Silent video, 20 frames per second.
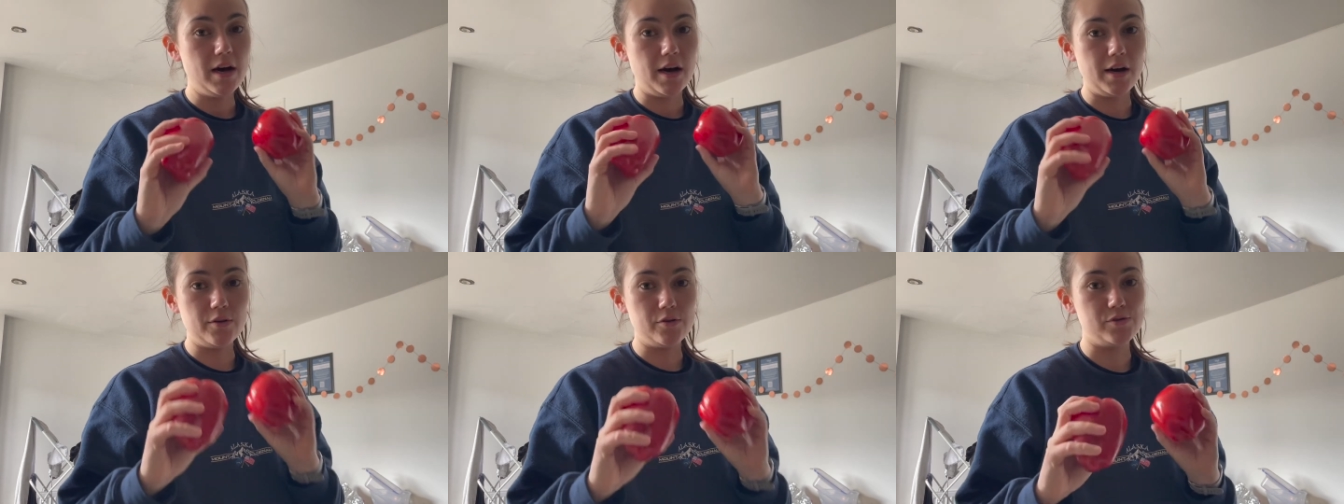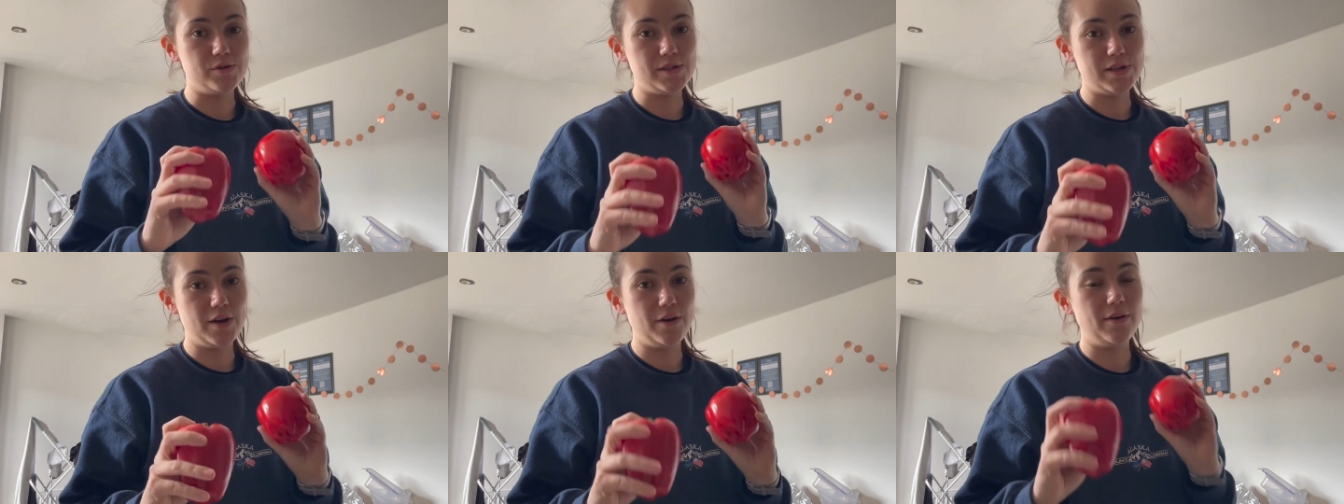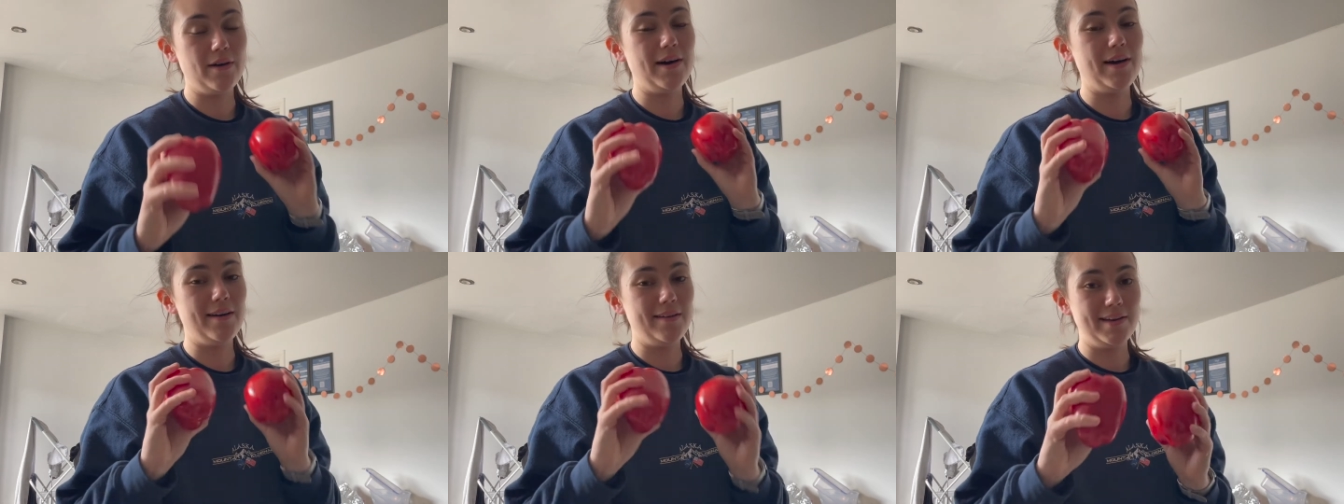I
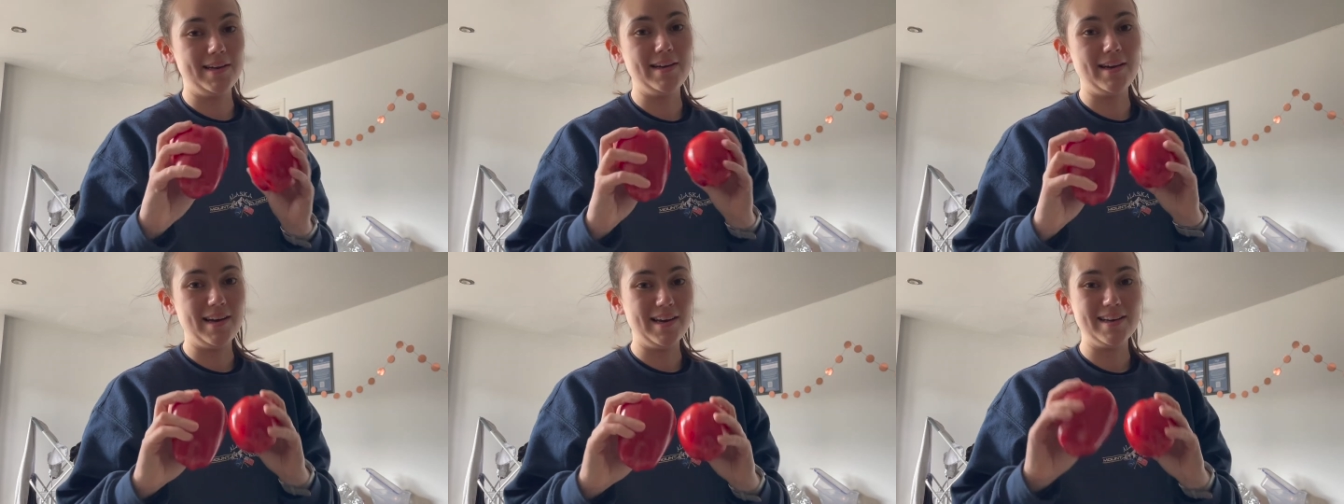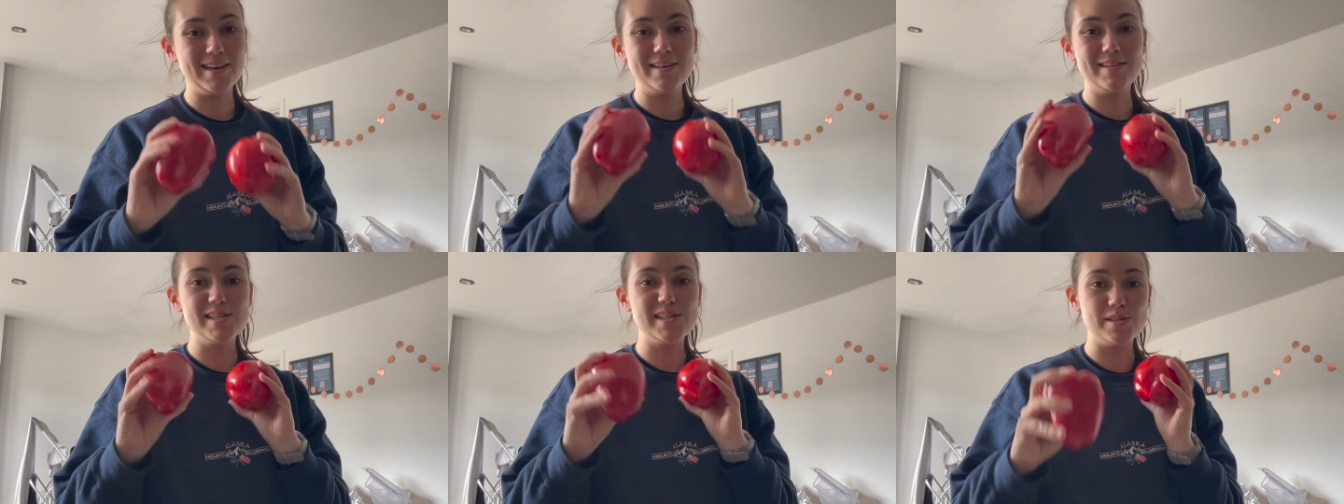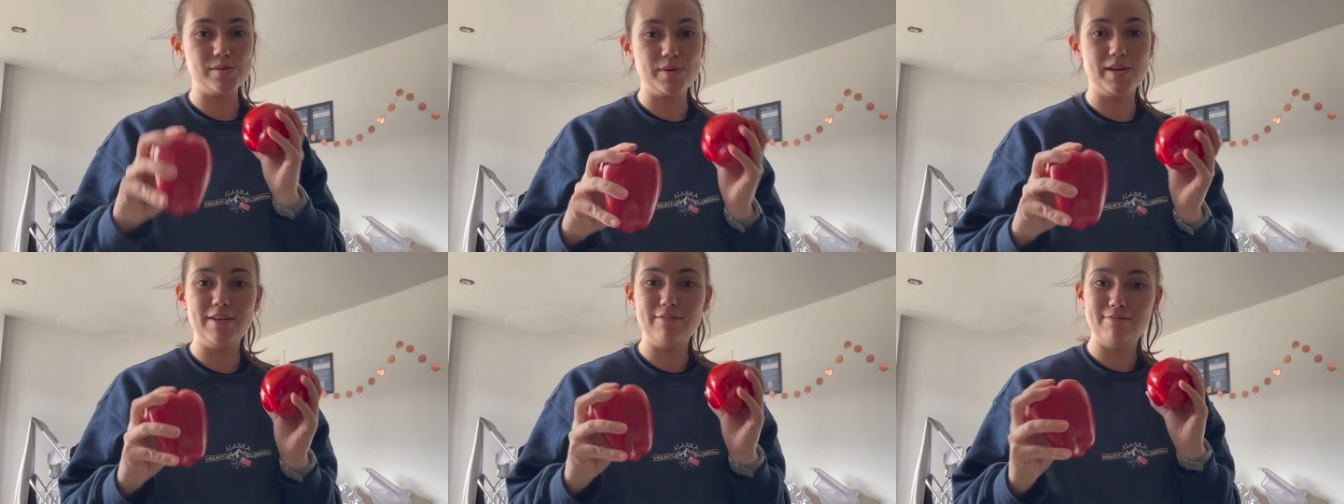also, I only like
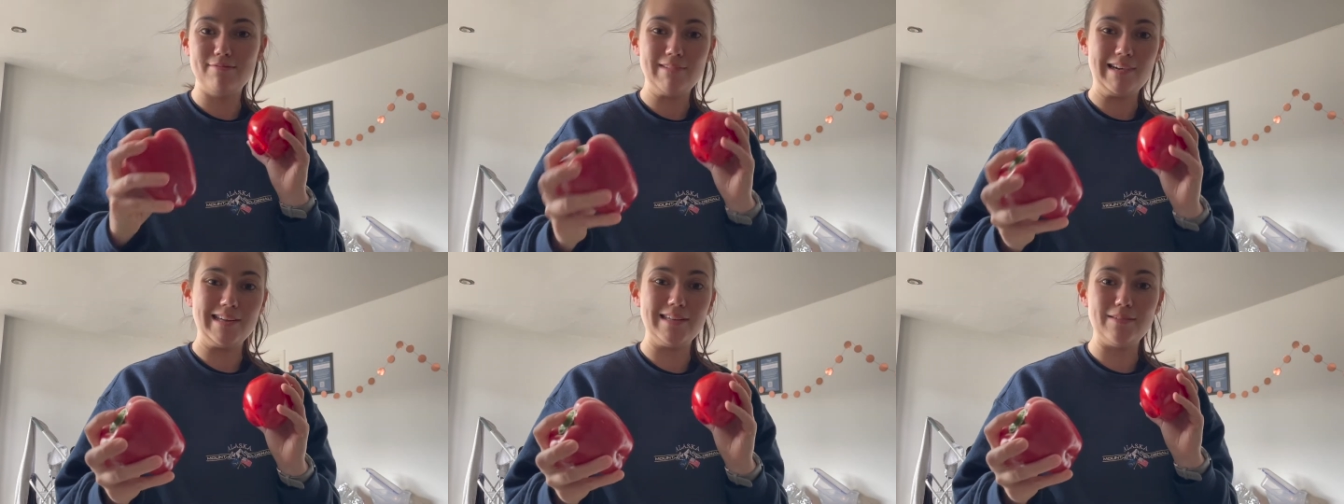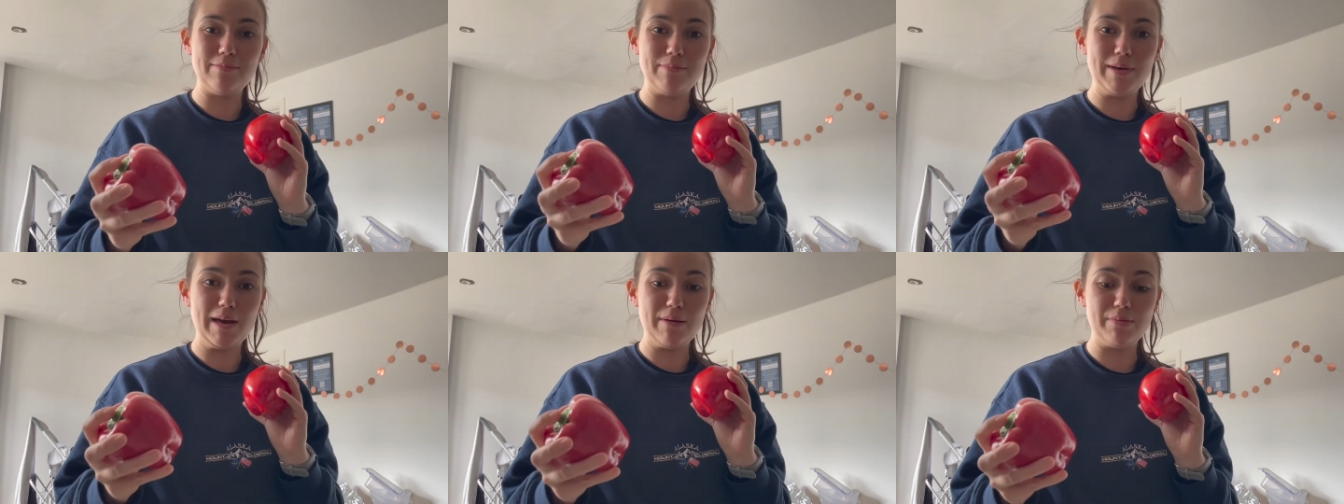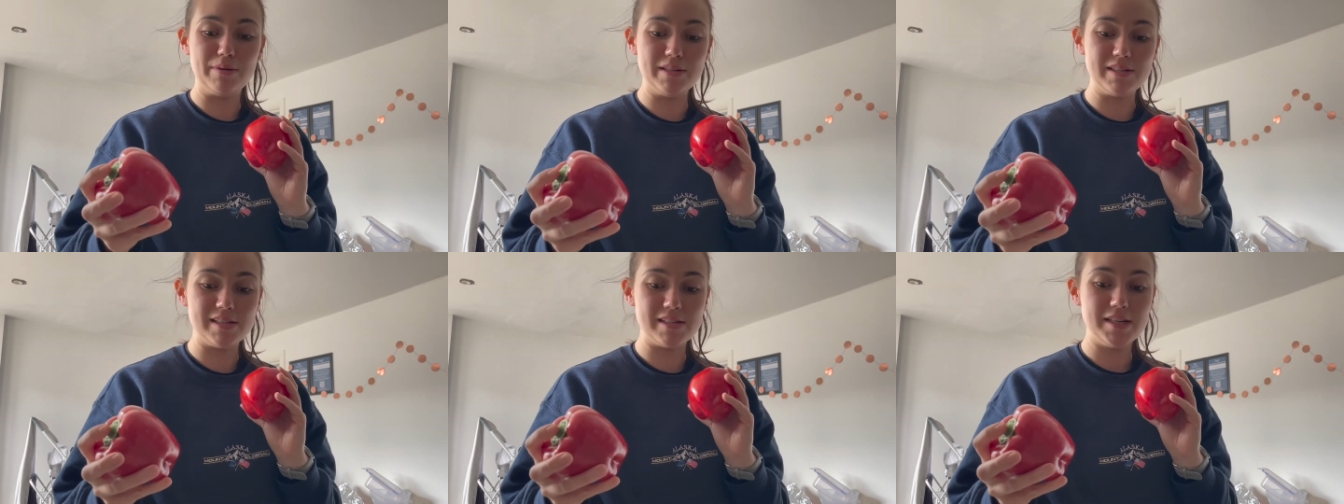sweet red
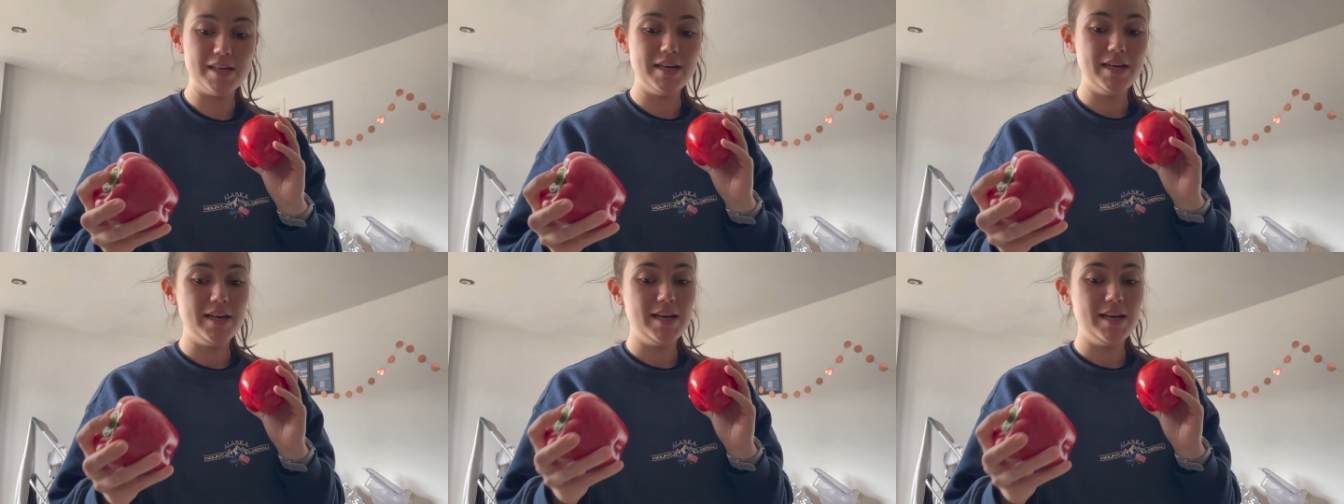peppers.